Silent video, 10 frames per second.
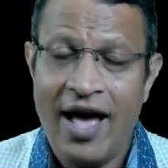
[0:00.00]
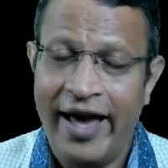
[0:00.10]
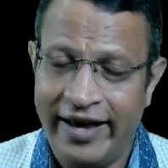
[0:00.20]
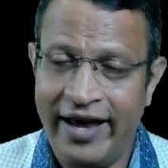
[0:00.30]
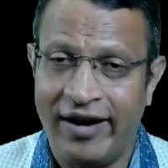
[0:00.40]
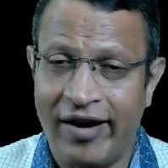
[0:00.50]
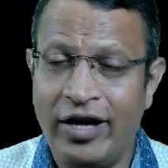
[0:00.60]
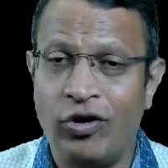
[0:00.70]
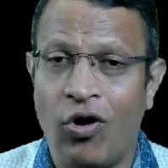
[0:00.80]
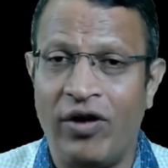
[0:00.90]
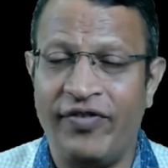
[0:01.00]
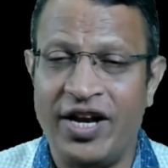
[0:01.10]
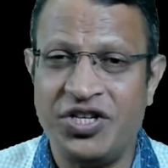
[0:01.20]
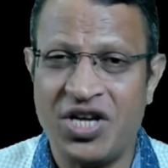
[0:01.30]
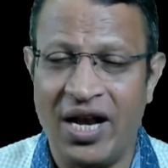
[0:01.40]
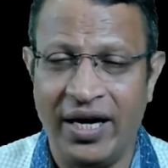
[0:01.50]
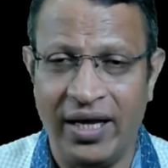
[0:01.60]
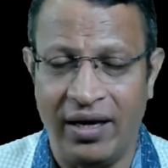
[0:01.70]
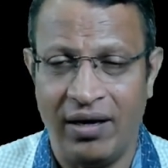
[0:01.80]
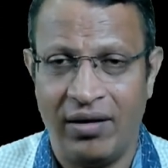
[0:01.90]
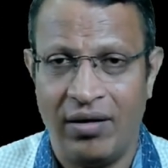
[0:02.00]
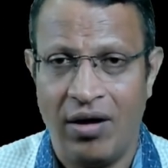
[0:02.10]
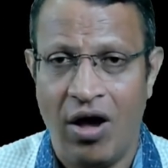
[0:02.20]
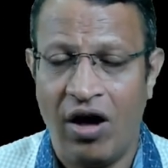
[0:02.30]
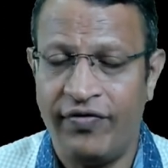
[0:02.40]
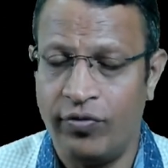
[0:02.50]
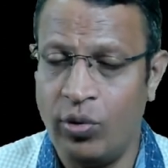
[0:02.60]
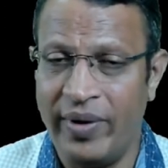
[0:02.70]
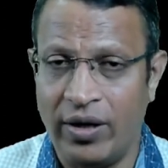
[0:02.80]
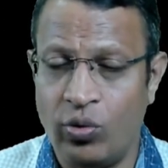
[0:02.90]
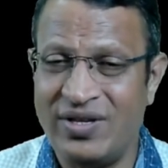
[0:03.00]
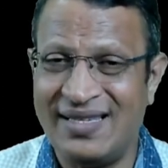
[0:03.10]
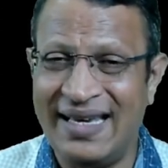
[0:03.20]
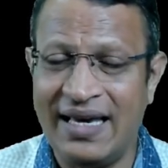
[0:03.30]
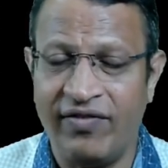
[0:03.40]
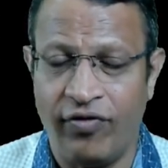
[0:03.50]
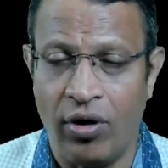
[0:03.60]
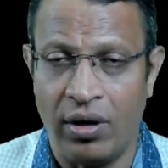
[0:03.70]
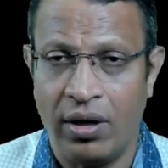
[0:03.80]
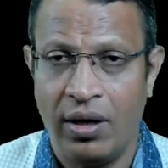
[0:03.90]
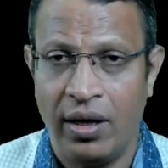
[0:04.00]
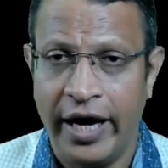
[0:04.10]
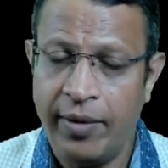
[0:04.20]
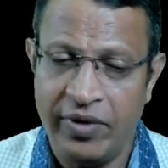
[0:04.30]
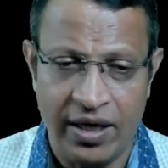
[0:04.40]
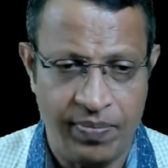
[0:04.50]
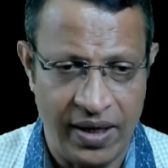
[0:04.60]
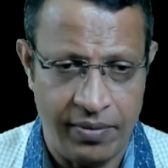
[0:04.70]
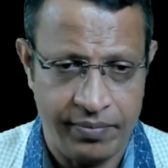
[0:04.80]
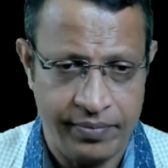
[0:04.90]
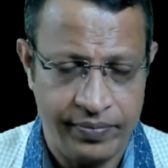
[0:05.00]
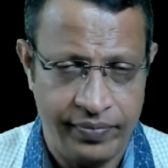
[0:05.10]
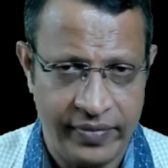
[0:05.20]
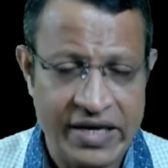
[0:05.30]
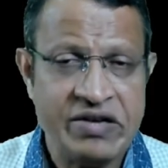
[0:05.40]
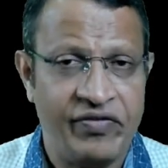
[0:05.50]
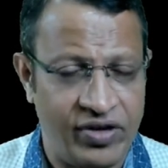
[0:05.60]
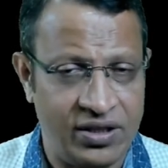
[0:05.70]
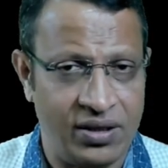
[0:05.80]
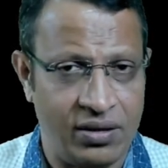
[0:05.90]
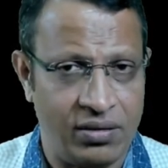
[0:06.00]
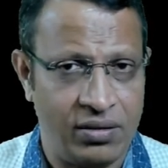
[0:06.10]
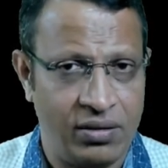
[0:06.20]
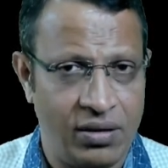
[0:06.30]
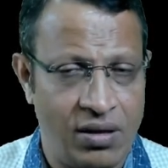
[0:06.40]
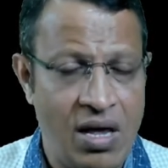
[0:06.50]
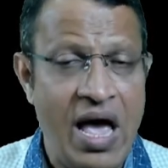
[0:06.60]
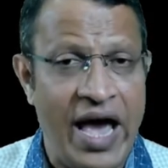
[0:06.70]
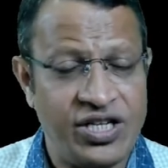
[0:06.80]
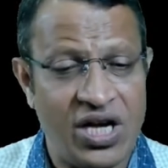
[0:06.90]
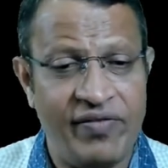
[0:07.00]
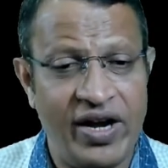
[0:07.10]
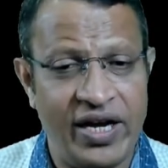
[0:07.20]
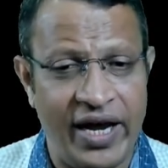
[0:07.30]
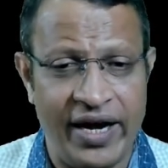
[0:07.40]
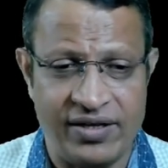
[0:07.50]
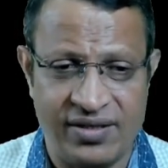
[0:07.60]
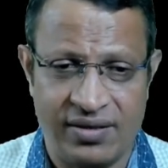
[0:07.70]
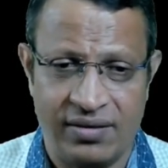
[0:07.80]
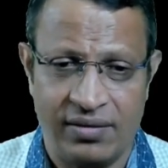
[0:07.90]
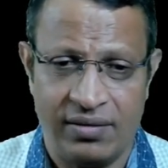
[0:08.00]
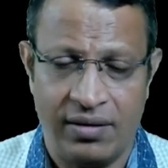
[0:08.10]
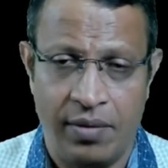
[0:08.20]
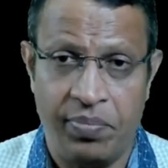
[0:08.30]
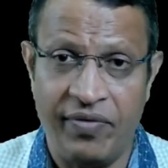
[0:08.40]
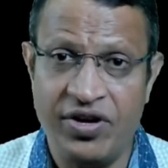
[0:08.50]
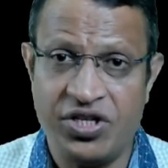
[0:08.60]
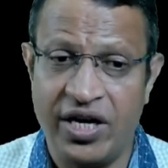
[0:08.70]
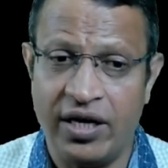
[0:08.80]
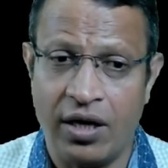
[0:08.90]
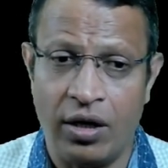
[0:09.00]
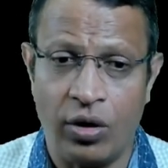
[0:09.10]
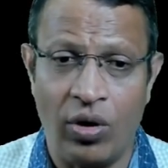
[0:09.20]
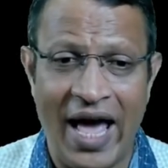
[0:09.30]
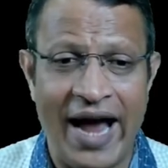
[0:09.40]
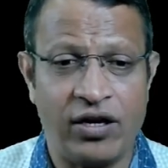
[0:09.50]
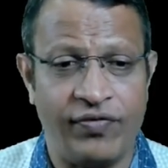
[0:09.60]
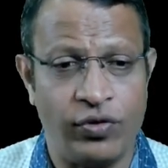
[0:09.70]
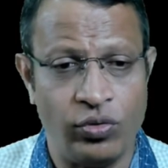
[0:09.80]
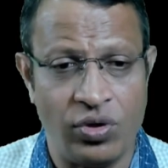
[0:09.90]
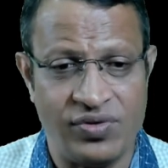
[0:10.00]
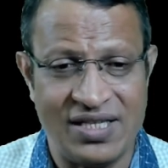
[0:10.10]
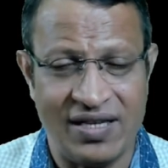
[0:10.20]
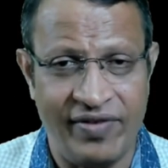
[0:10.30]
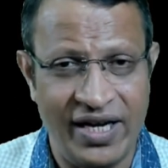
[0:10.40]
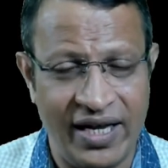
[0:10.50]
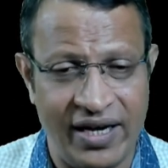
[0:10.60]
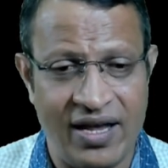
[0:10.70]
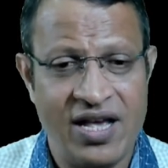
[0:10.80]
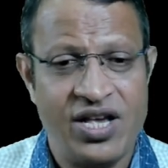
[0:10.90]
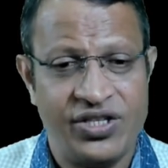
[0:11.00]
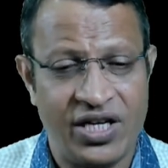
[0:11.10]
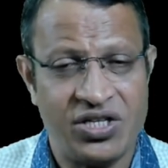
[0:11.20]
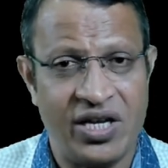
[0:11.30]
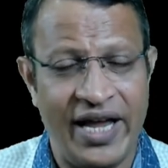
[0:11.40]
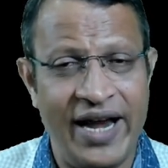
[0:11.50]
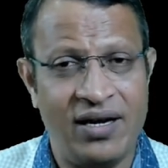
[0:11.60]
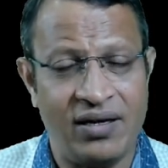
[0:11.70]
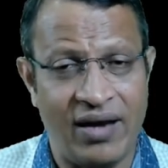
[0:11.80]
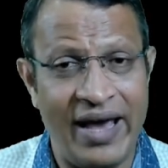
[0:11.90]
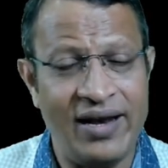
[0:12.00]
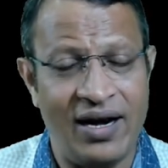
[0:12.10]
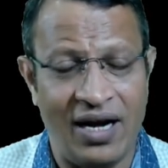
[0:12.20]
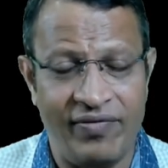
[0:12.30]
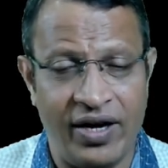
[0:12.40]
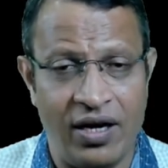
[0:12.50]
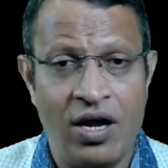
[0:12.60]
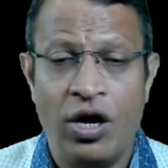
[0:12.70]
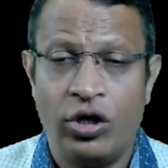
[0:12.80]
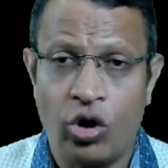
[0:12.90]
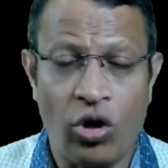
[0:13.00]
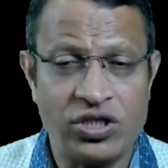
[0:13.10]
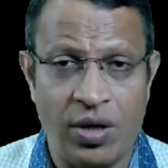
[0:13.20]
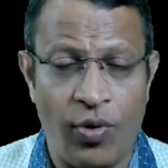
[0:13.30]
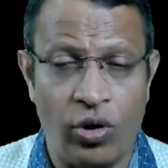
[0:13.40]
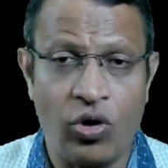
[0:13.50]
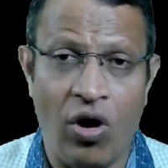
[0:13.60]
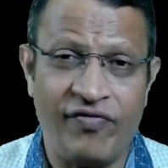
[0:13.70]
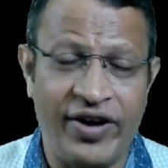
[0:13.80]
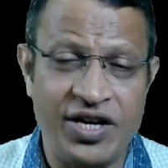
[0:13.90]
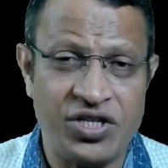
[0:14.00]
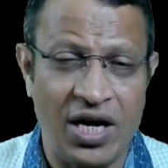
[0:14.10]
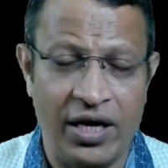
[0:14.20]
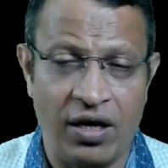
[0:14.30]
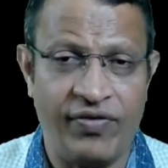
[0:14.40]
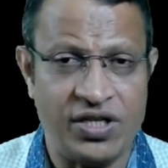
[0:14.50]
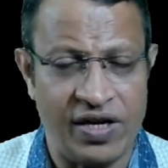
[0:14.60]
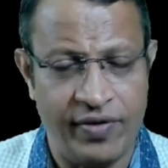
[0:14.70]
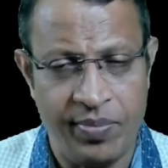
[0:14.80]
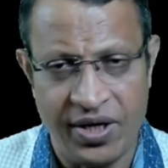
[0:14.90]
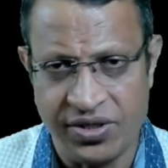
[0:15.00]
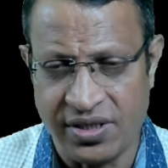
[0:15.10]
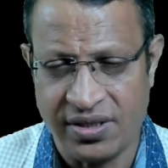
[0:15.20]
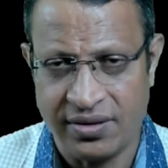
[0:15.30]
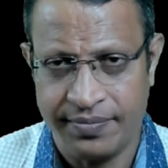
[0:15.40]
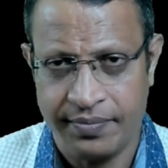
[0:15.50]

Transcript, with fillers: again right to confidentiality of a woman who is seeking for MTP. Further, HIV and AIDS Prevention and Control Act of 2017 Section 8, 9, and 11 talks about confidentiality of HIV patients.